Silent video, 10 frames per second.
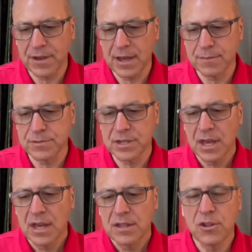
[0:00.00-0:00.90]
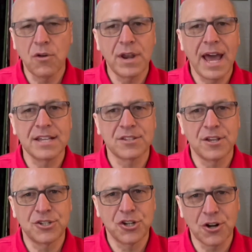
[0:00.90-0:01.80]
hymns known as the
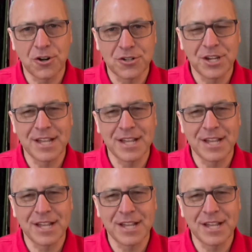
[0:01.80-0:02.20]
church.